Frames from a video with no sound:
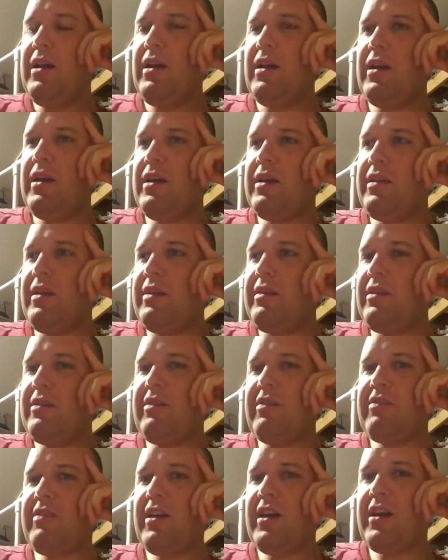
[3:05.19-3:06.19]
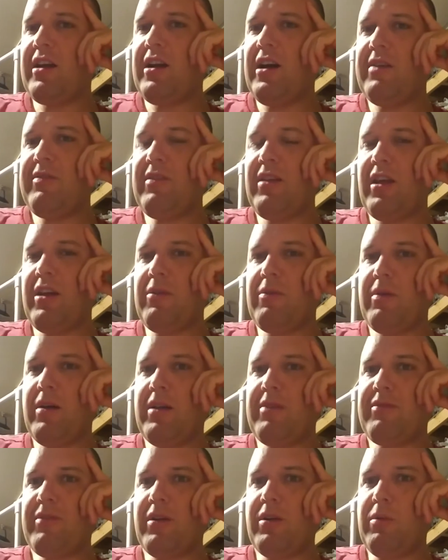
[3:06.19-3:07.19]
and then just kick it off and let it
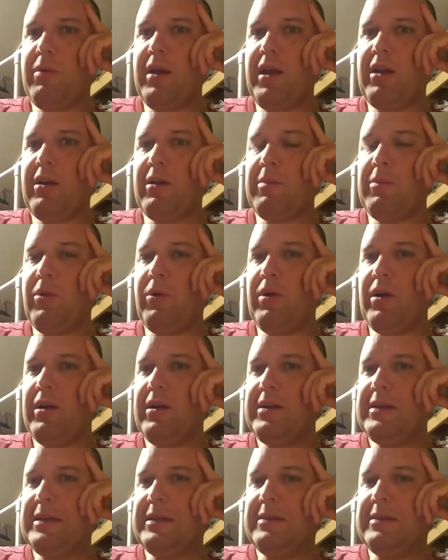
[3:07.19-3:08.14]
run for a week or more.